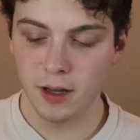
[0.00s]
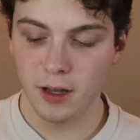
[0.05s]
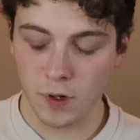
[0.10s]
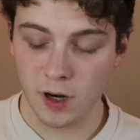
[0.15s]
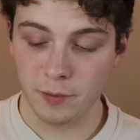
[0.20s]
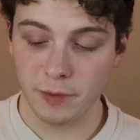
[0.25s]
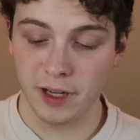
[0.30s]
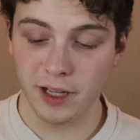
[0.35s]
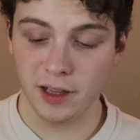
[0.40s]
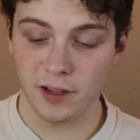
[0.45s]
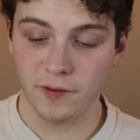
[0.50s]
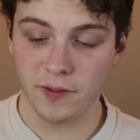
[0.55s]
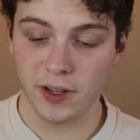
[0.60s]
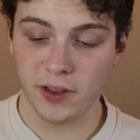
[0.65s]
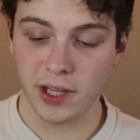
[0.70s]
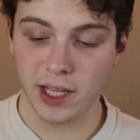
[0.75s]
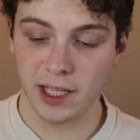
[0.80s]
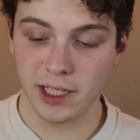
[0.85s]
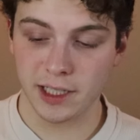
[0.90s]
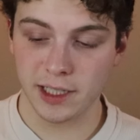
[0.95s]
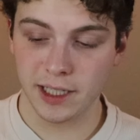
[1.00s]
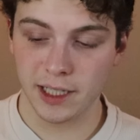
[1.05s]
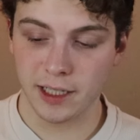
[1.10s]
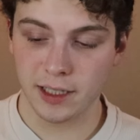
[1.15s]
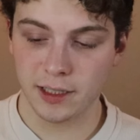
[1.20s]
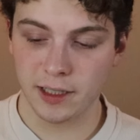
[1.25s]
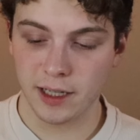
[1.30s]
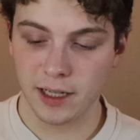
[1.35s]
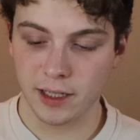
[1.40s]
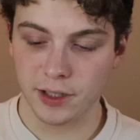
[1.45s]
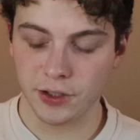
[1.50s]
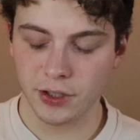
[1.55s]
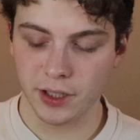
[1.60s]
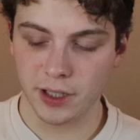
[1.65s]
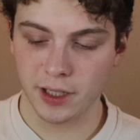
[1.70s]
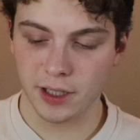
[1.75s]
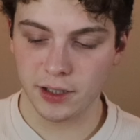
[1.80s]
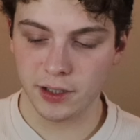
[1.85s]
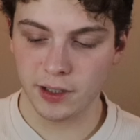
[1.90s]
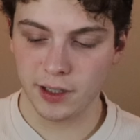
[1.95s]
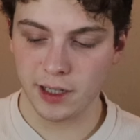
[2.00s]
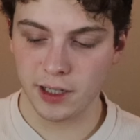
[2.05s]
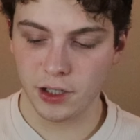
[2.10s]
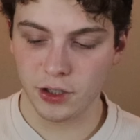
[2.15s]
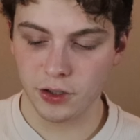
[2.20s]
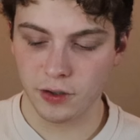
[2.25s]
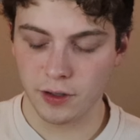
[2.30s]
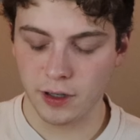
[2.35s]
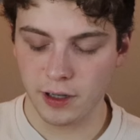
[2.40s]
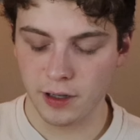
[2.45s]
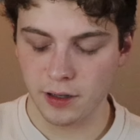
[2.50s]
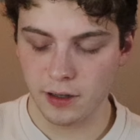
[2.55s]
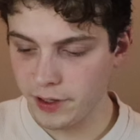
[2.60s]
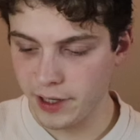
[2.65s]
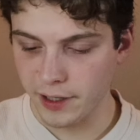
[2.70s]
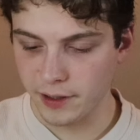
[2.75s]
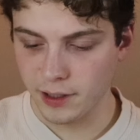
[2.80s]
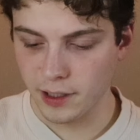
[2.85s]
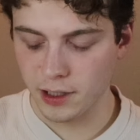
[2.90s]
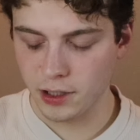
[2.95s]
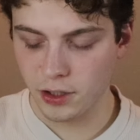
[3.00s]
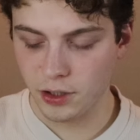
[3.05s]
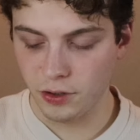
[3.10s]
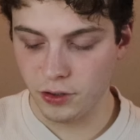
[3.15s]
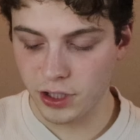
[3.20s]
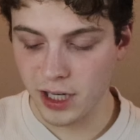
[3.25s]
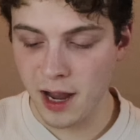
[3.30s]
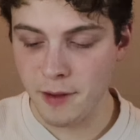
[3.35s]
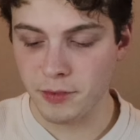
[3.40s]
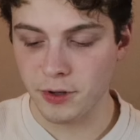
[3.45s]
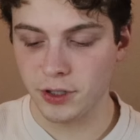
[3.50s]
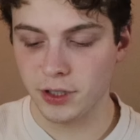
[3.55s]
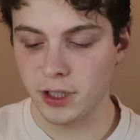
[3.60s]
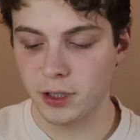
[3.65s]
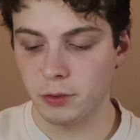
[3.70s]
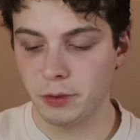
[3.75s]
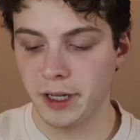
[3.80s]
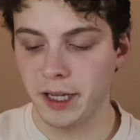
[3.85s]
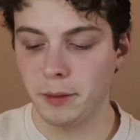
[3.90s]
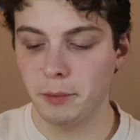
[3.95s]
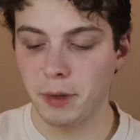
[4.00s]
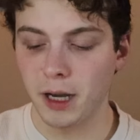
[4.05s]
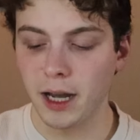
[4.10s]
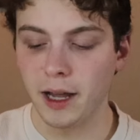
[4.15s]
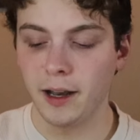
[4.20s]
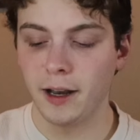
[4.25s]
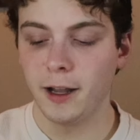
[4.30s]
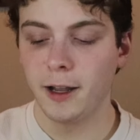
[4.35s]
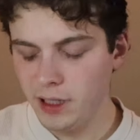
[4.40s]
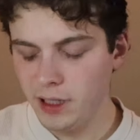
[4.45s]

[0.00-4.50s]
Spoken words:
Or I'm reading the 5th and 6th, actually, because they're kind of short. Forgot that there's 2 chapters this week. But